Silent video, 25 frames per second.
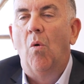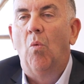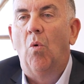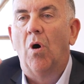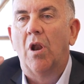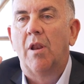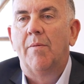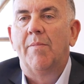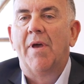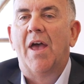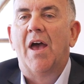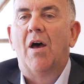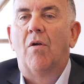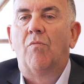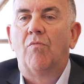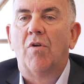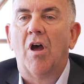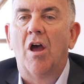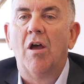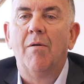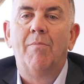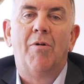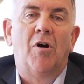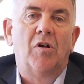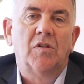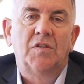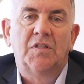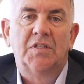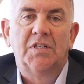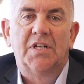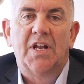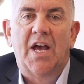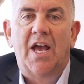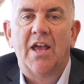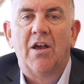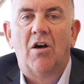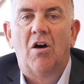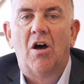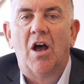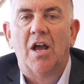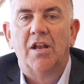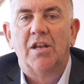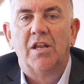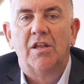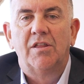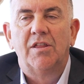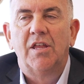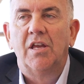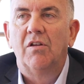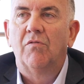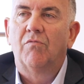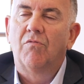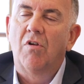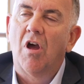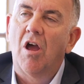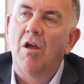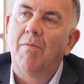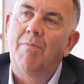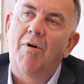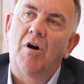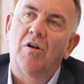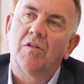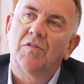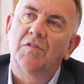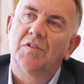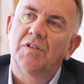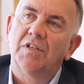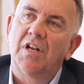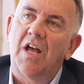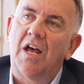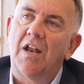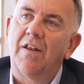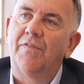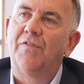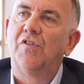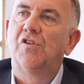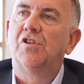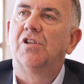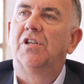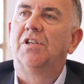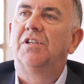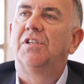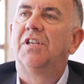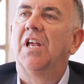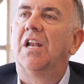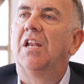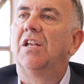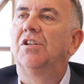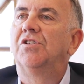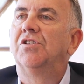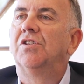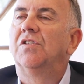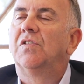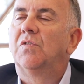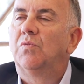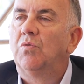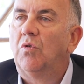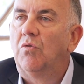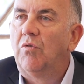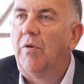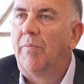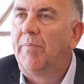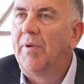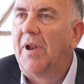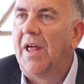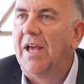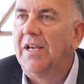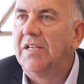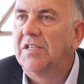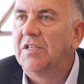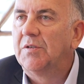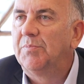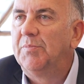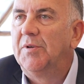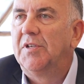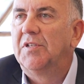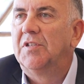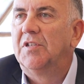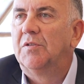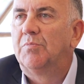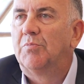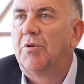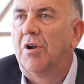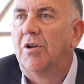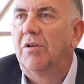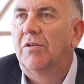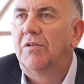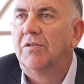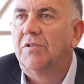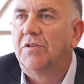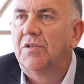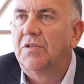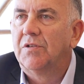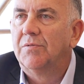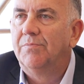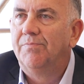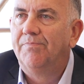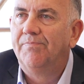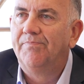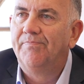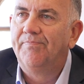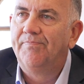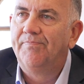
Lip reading: What about robots and AI? Do you think robots and artificial intelligence will replace business brokers?